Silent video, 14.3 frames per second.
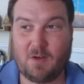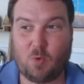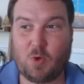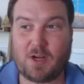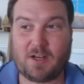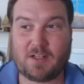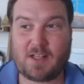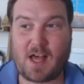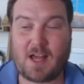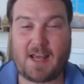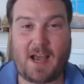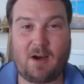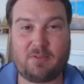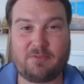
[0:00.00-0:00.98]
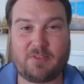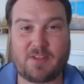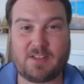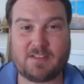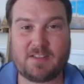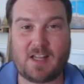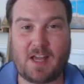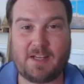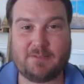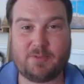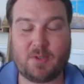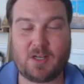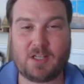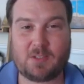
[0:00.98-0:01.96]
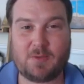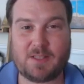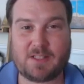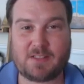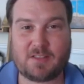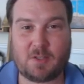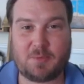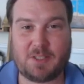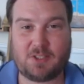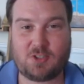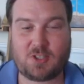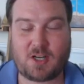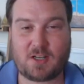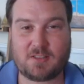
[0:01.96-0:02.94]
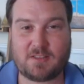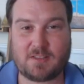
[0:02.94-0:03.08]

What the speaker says: we're cut out for this line of work when there's so many sharks